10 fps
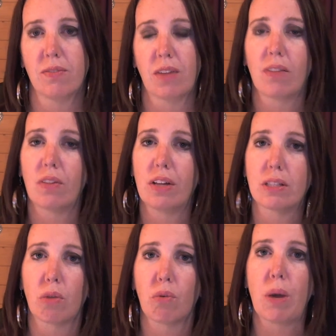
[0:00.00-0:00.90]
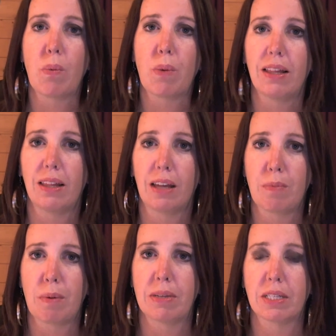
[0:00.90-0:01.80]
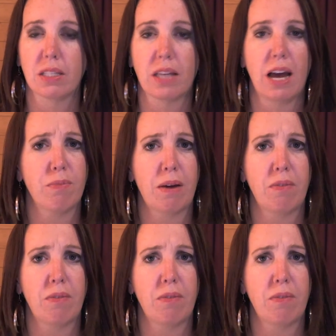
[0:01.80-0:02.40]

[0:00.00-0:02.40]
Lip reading: at least 3 weekly commitments, aside from